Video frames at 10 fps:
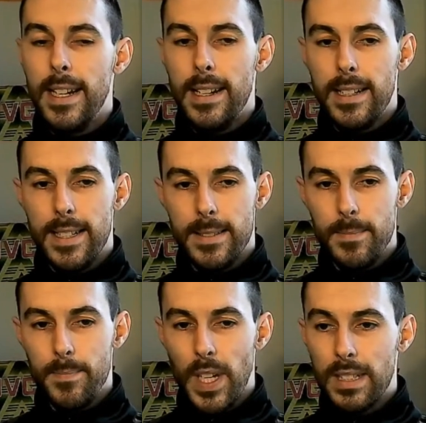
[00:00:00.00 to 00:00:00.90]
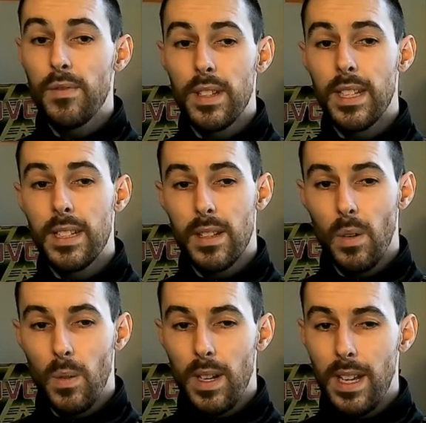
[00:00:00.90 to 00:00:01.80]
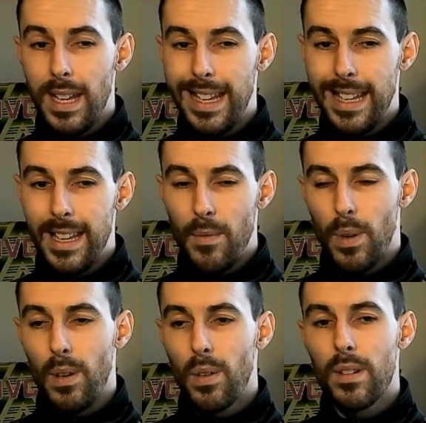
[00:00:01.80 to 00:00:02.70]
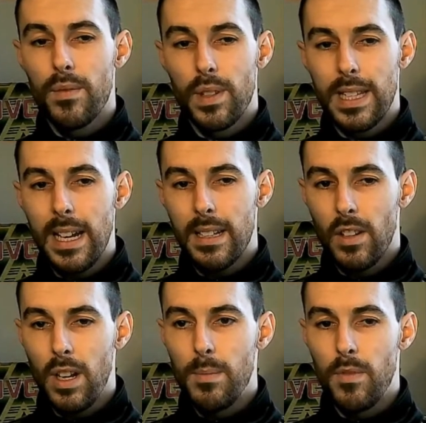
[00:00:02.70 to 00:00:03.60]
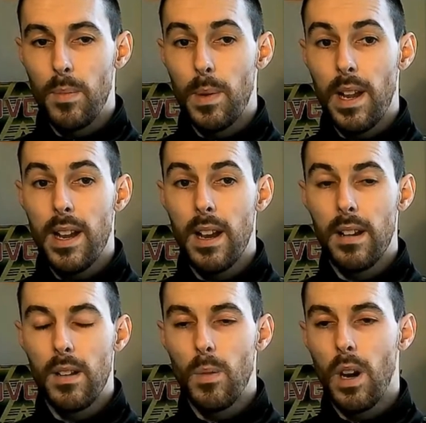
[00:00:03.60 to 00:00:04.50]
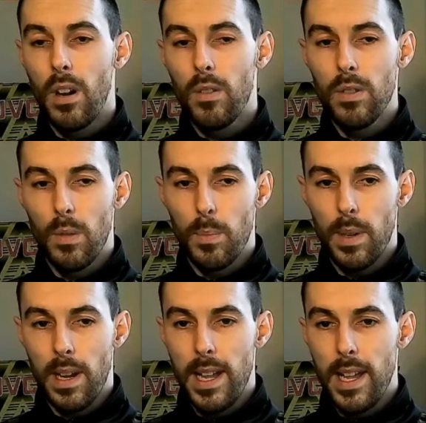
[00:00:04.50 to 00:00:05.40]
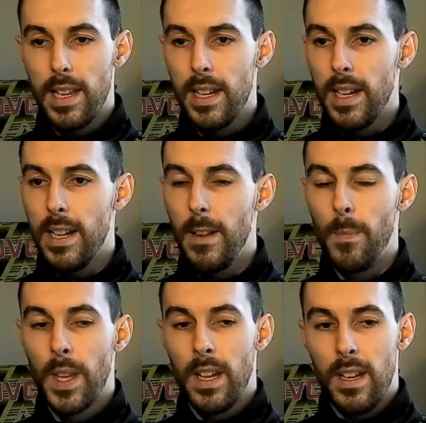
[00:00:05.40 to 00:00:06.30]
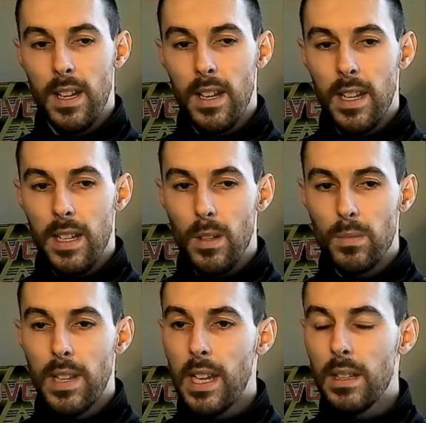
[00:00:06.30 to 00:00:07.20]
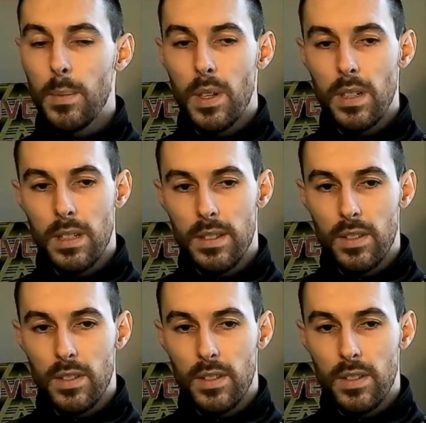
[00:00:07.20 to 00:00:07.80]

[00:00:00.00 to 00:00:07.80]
I definitely think, though, if we're looking for that type of a player, hold up play, take the ball on the